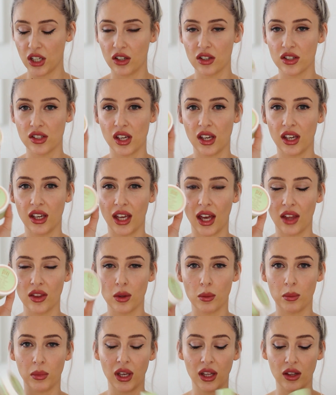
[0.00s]
because you can get
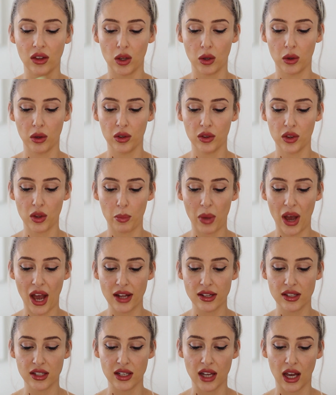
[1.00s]
them in the
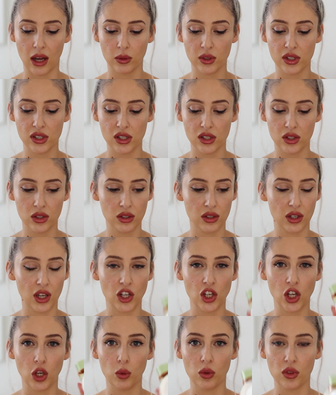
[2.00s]
pads now. This is a
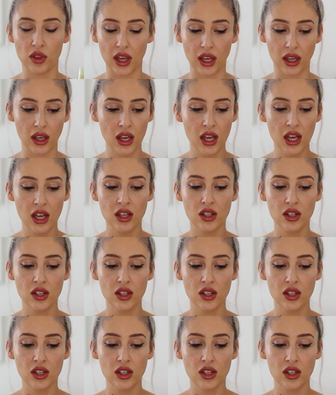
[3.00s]
new thing.